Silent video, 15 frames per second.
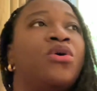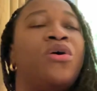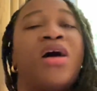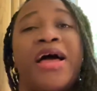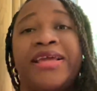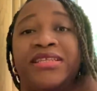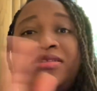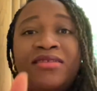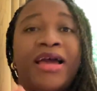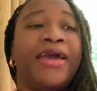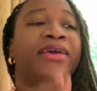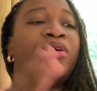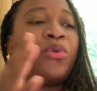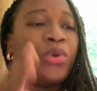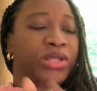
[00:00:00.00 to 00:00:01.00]

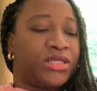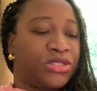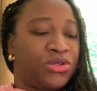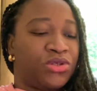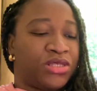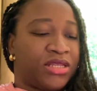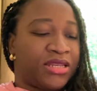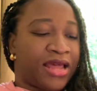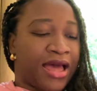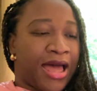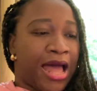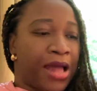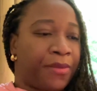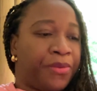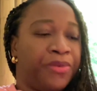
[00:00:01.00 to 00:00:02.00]
I quit using that
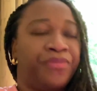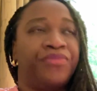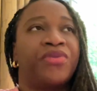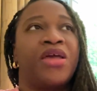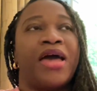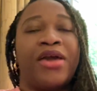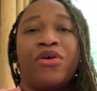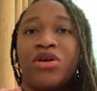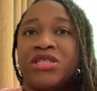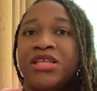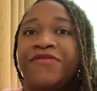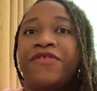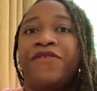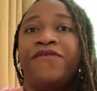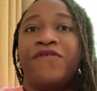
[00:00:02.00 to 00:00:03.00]
app. I got it
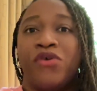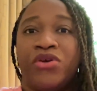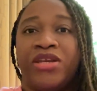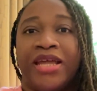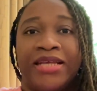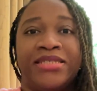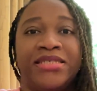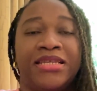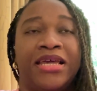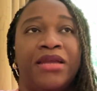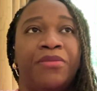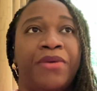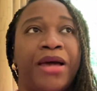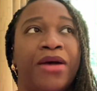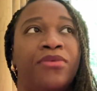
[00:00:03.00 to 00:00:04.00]
for
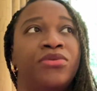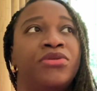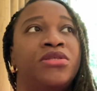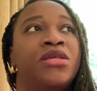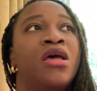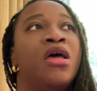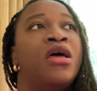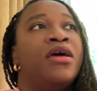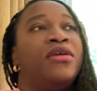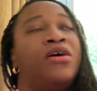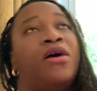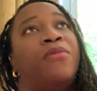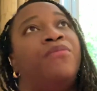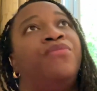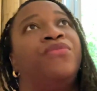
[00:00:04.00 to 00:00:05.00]
£4.99,
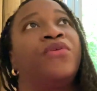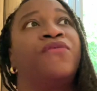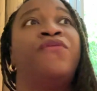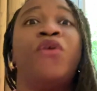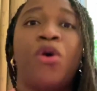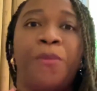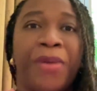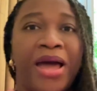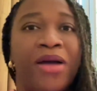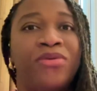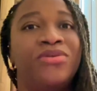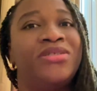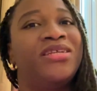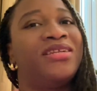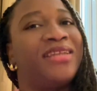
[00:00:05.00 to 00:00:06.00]

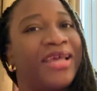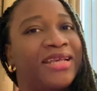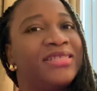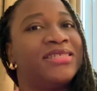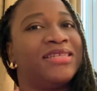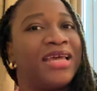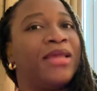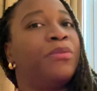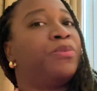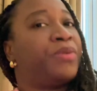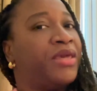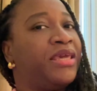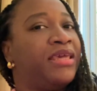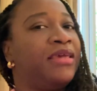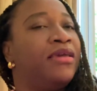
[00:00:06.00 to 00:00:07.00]

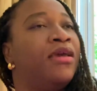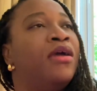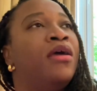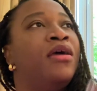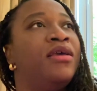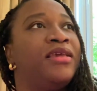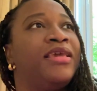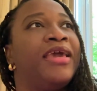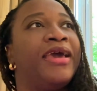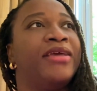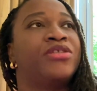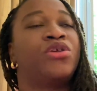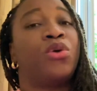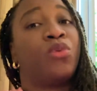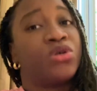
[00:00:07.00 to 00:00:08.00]
£4.99. Yeah,
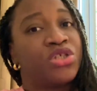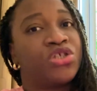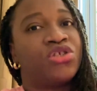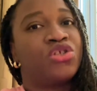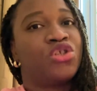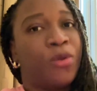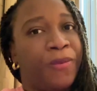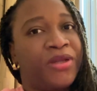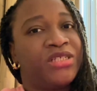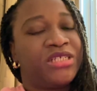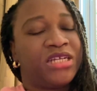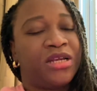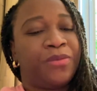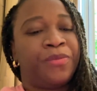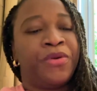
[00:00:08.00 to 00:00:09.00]
so it was super
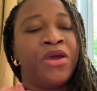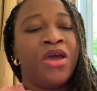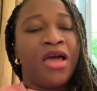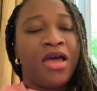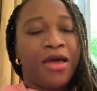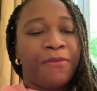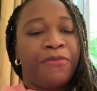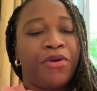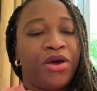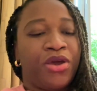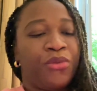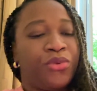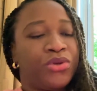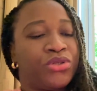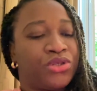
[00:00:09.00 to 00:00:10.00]
cheap, but
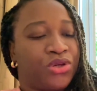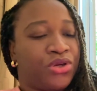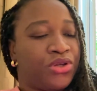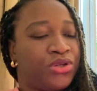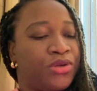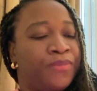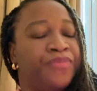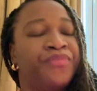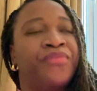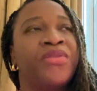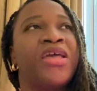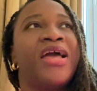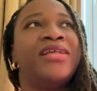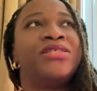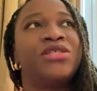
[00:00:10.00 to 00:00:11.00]
it was good.
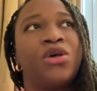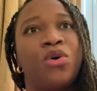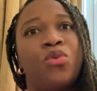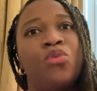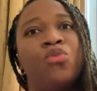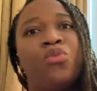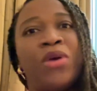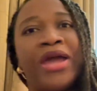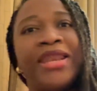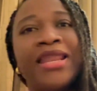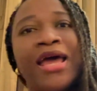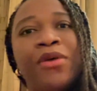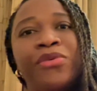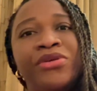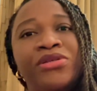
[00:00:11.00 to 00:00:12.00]
And so when
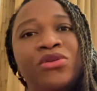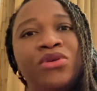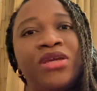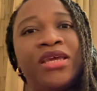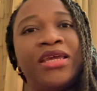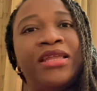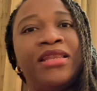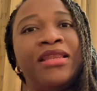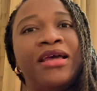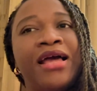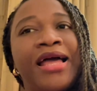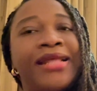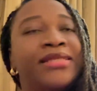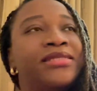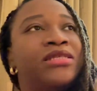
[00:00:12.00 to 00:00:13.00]
I was looking
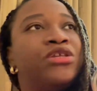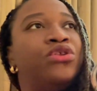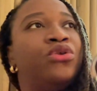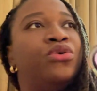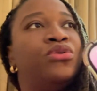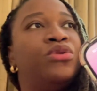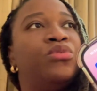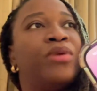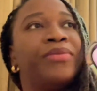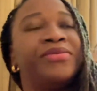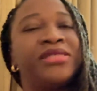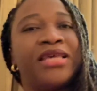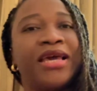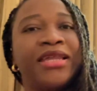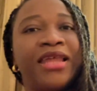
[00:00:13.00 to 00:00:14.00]
at the
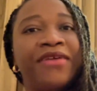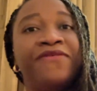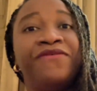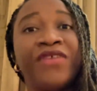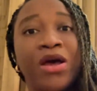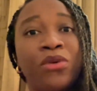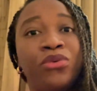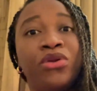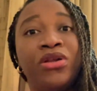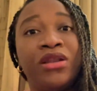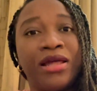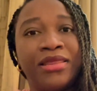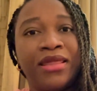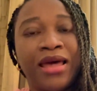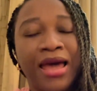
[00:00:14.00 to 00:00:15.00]
website, I found
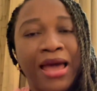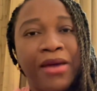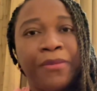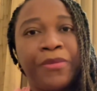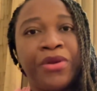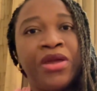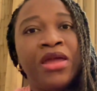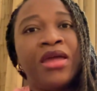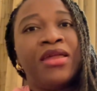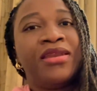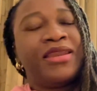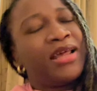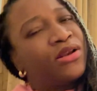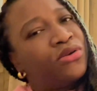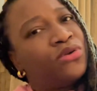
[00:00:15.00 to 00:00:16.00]
another app
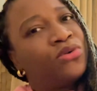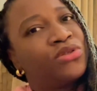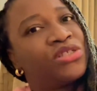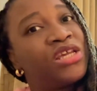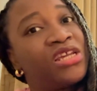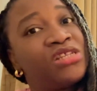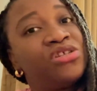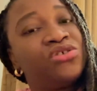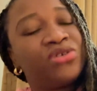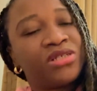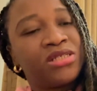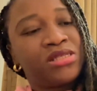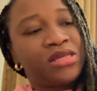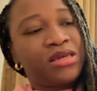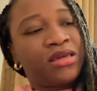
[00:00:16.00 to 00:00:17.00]
that looked
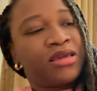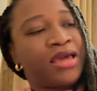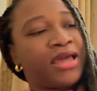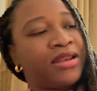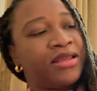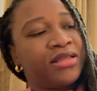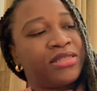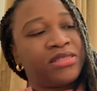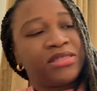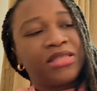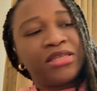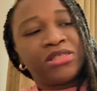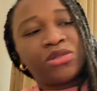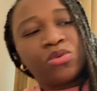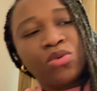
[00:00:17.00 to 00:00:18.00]
interesting, and it's
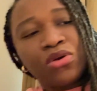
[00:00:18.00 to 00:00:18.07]
this